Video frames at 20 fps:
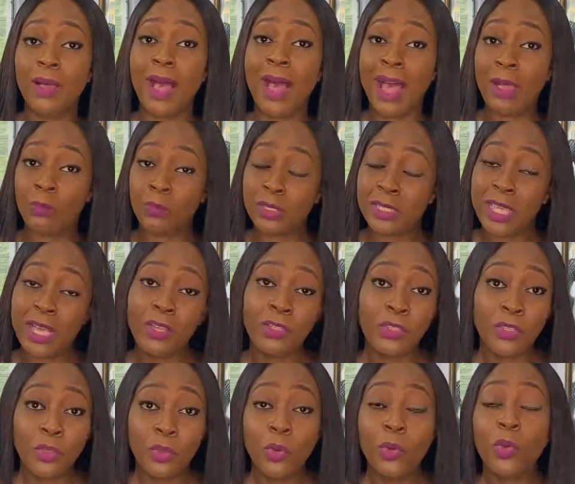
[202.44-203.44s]
I will tell
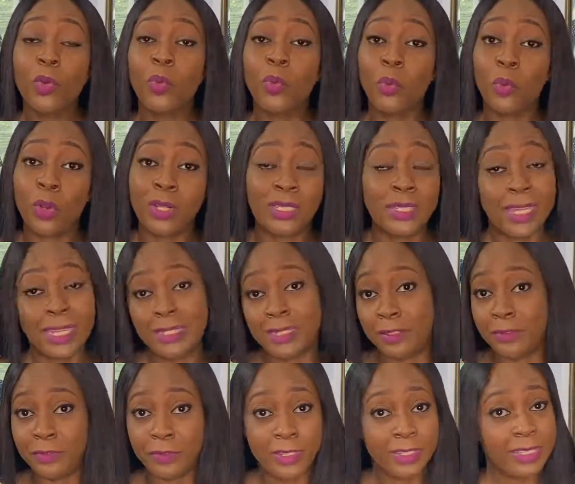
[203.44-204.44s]
you what that
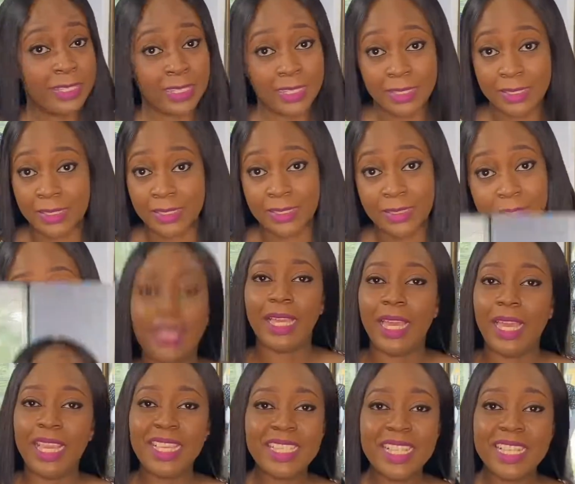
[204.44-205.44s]
difference is.
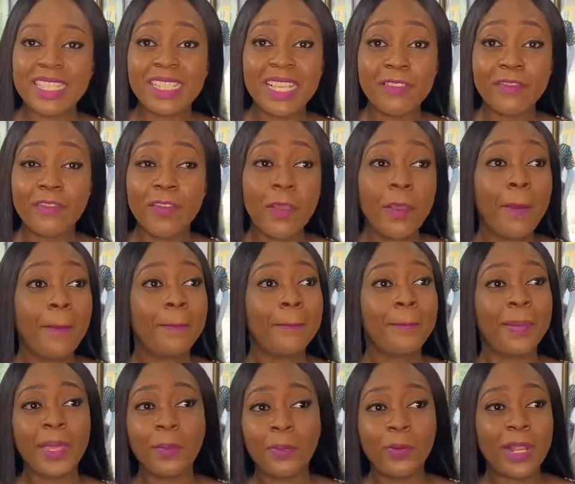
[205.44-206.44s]
It's as if
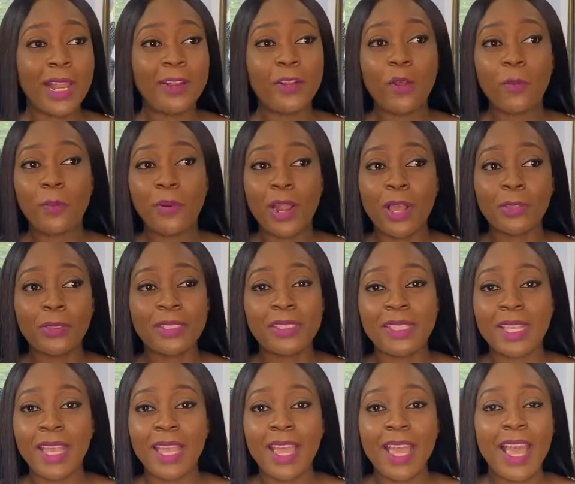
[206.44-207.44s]
people are not proud to
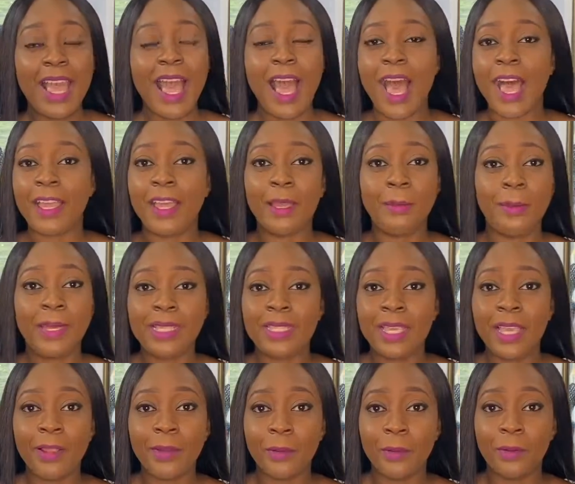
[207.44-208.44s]
say, I am a
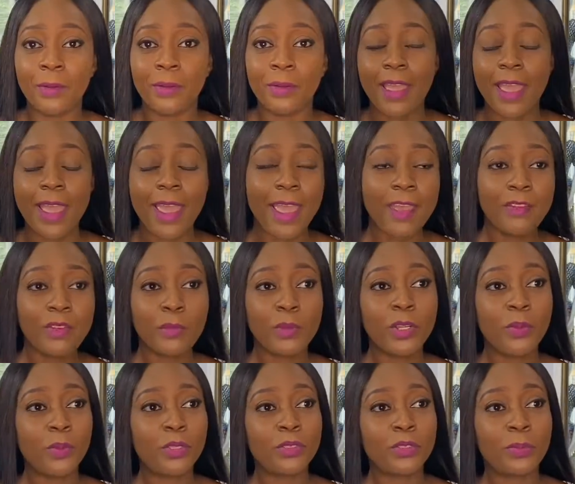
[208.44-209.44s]
tailor. Everybody
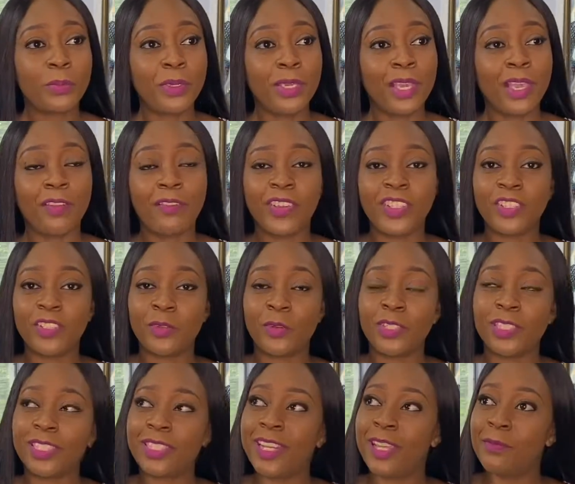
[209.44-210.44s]
wants to be a fashion designer
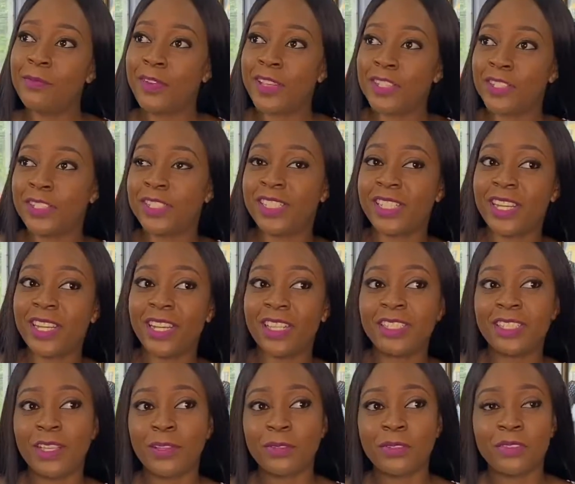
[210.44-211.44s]
because the name fashion designer
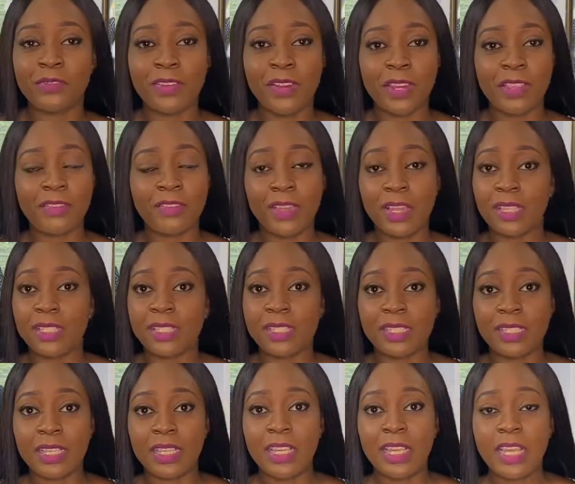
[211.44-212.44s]
sounds very fancy.
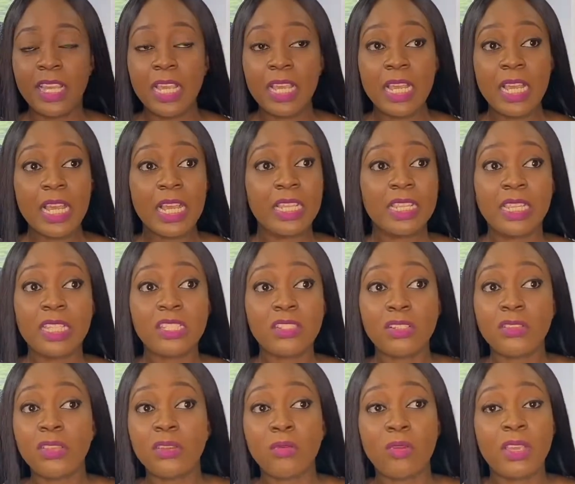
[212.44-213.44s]
There's
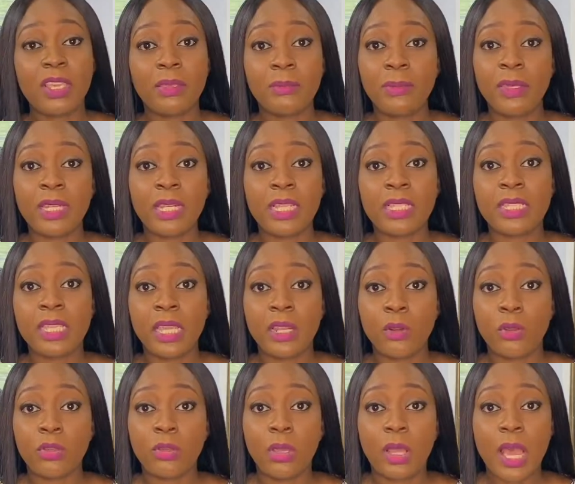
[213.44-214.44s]
nothing wrong in being a
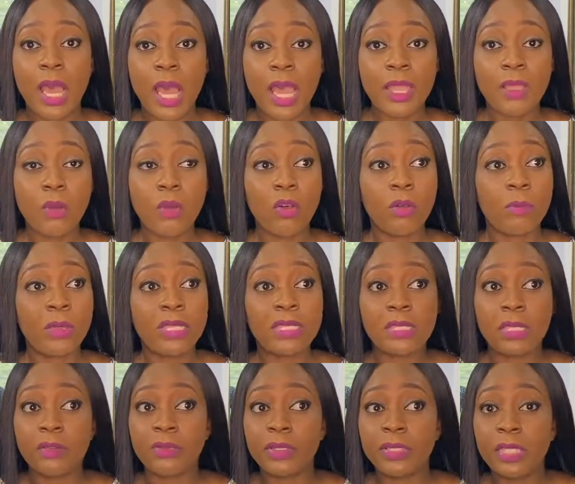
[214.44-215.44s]
tailor. I call
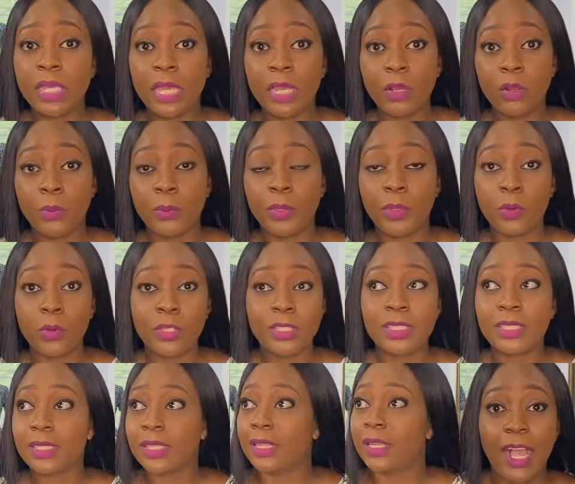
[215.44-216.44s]
myself a tailor
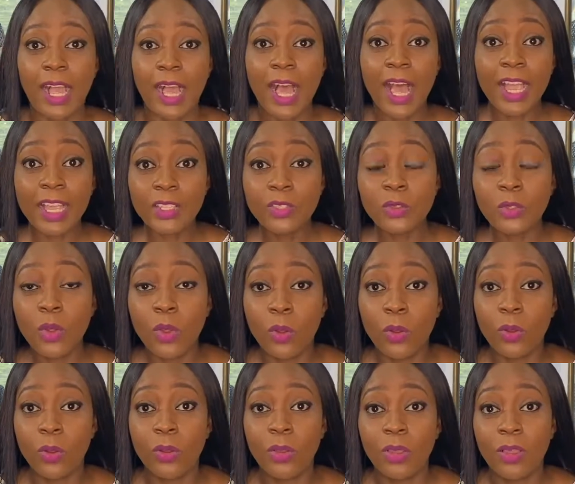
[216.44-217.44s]
because I
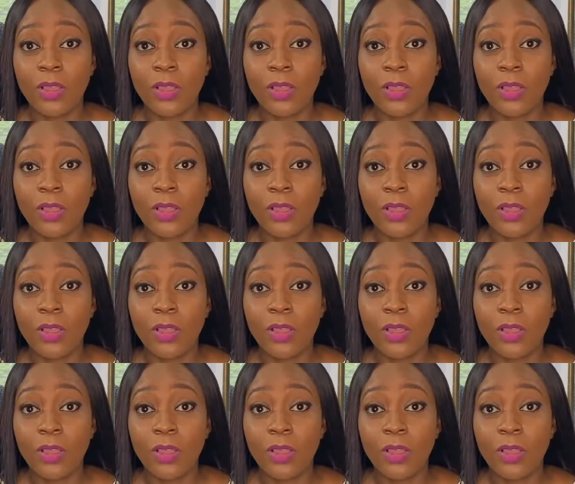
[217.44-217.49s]
sew,